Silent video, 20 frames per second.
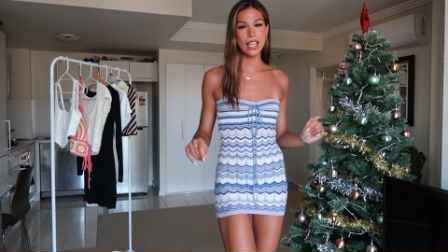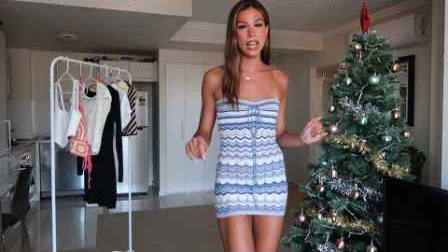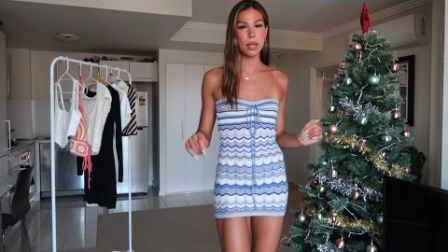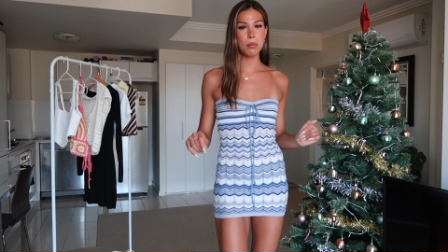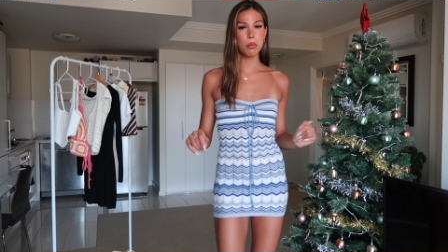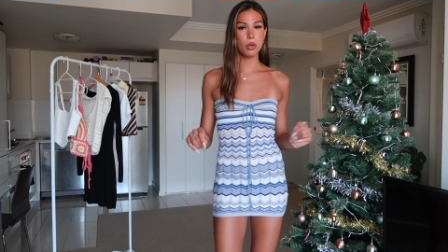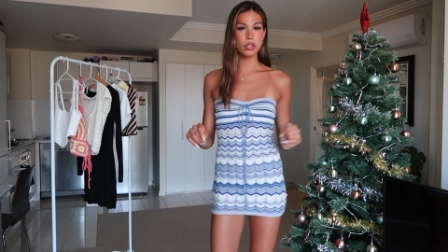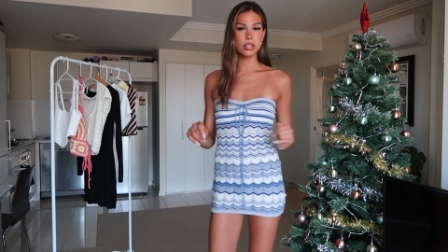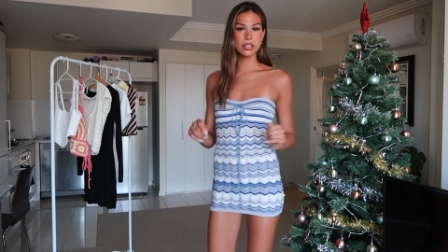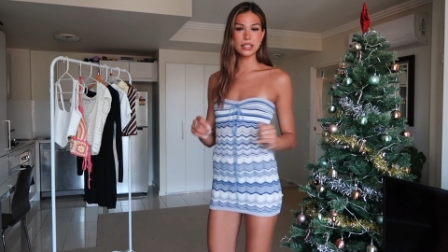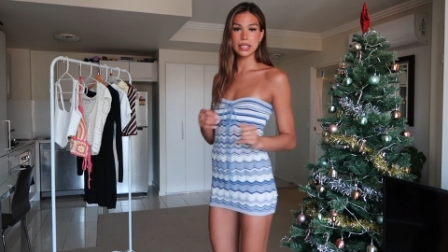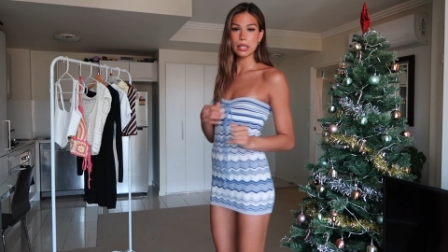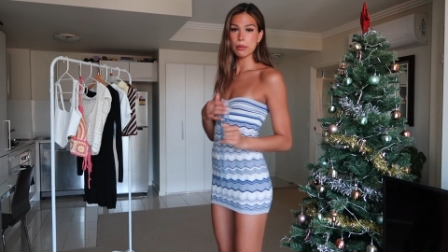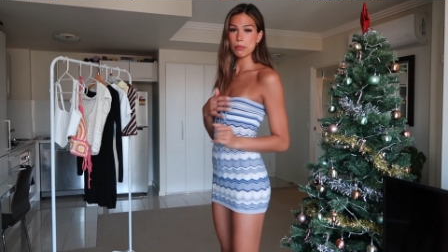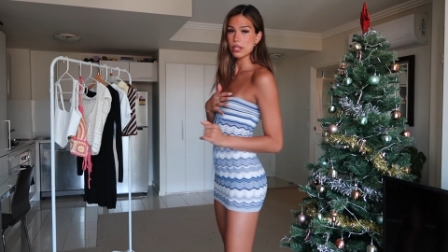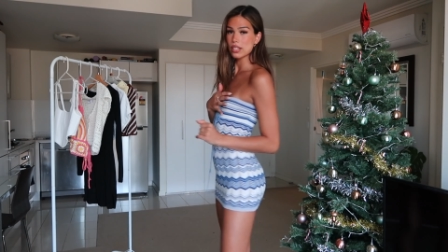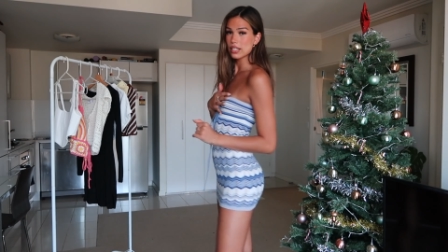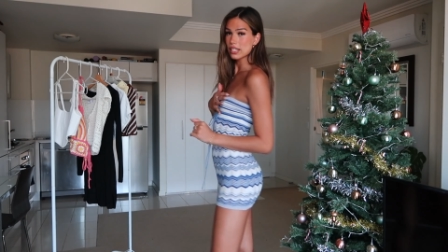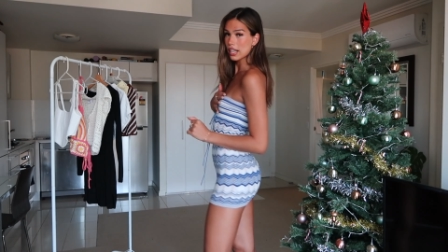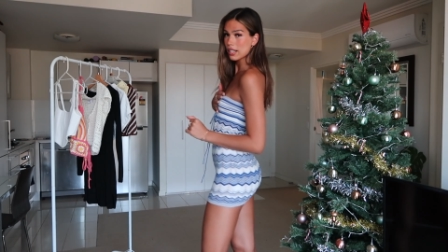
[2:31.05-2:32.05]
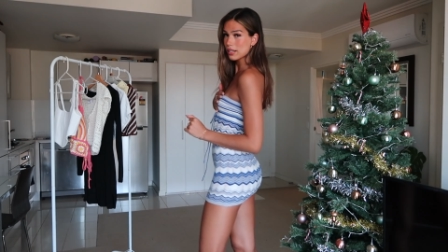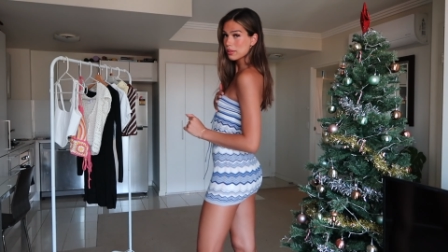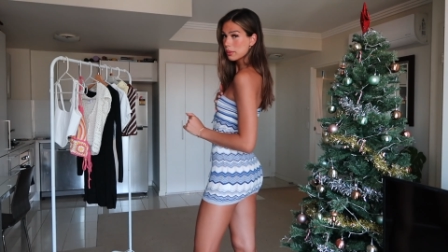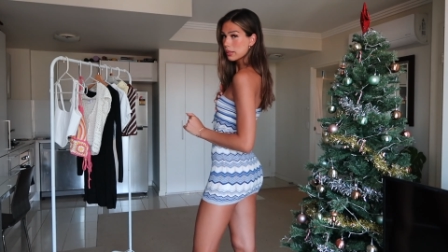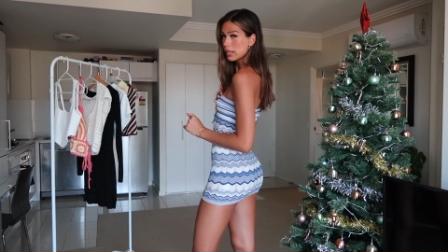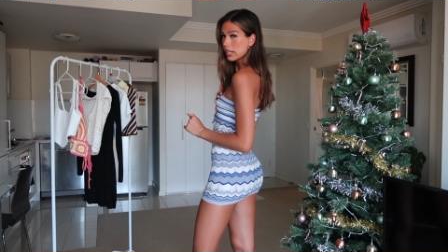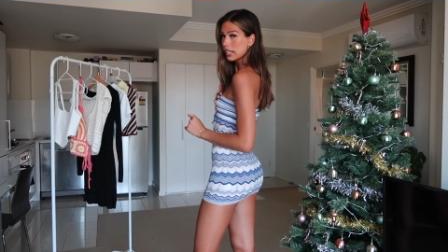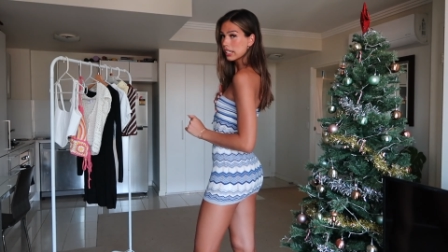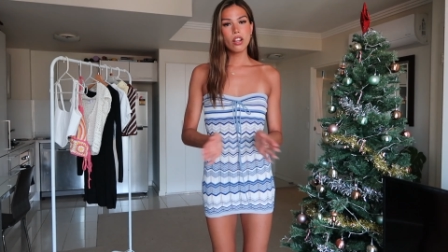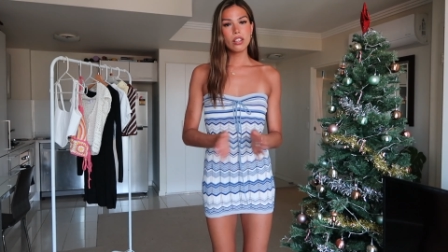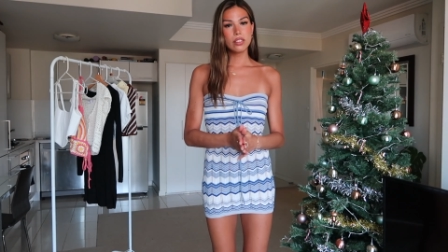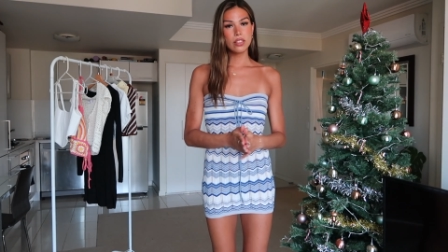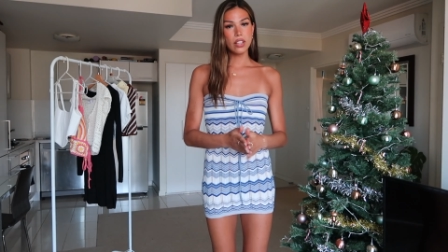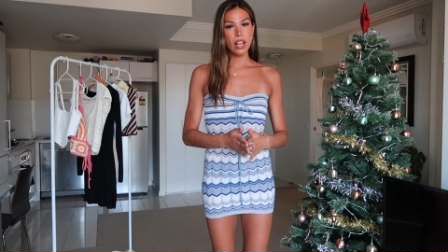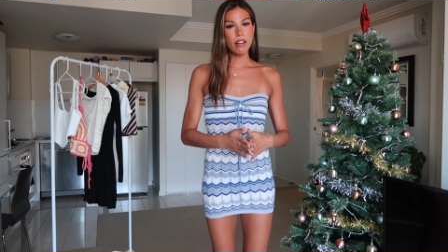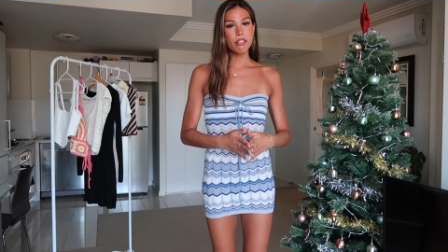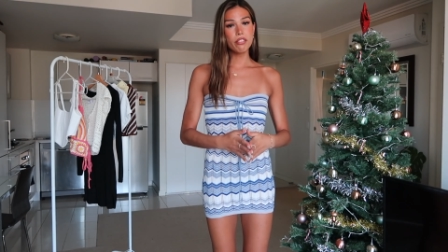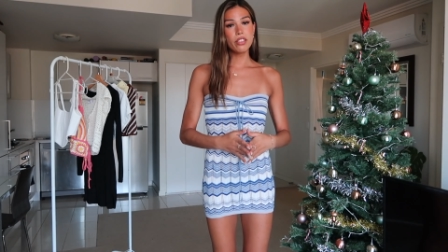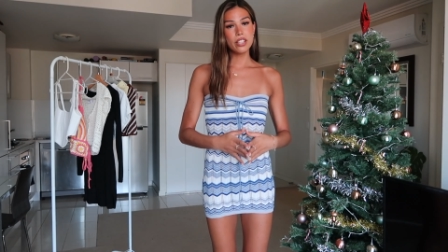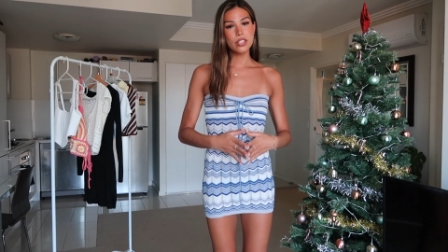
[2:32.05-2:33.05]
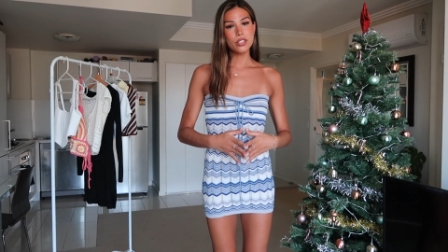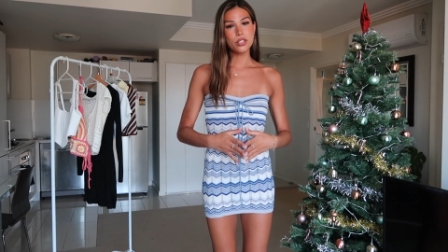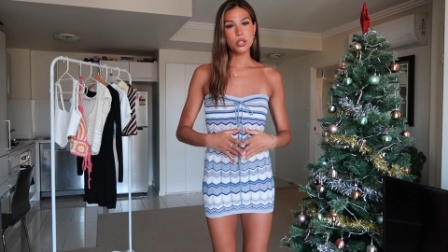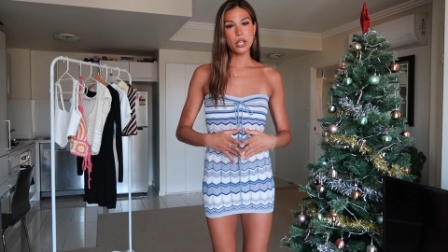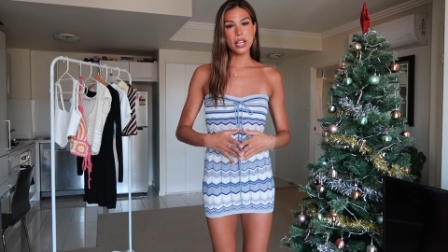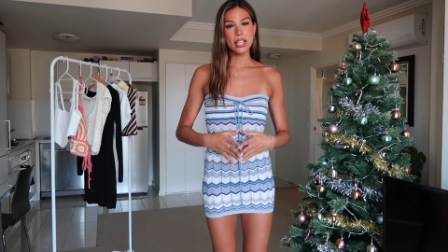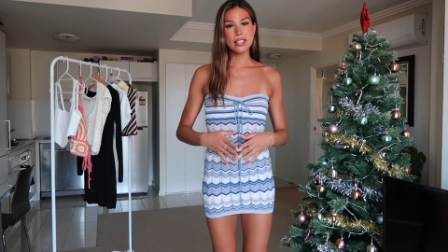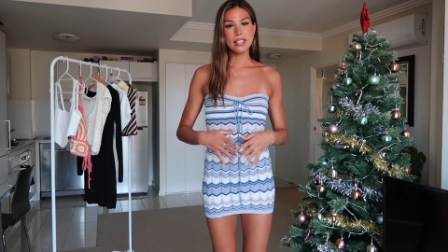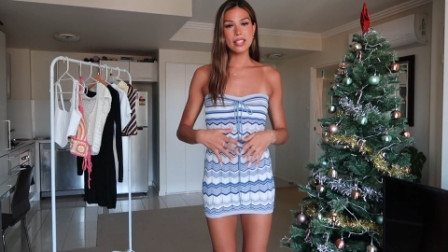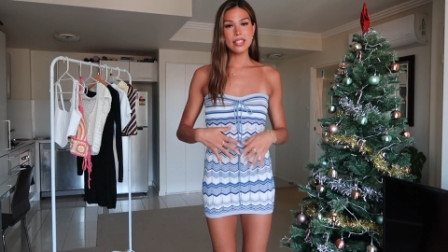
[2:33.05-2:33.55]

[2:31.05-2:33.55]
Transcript: I'm honestly obsessed with it. Love this dress.